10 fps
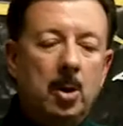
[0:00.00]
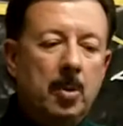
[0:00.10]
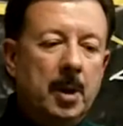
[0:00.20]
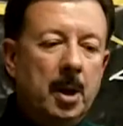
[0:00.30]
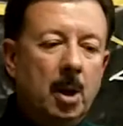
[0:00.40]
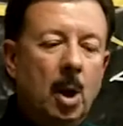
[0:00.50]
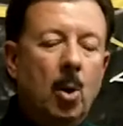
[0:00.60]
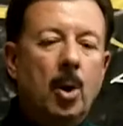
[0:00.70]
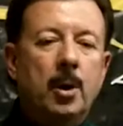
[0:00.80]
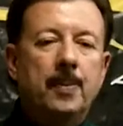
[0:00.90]
a little bit
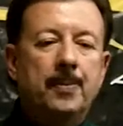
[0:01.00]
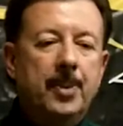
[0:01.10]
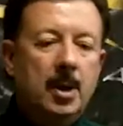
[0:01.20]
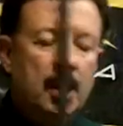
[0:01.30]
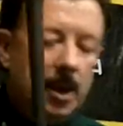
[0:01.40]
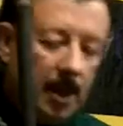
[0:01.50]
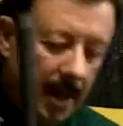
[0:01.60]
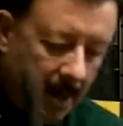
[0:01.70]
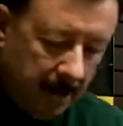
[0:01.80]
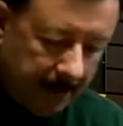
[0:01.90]
lower.
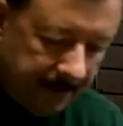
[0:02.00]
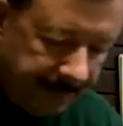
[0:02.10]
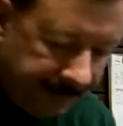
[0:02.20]
Now,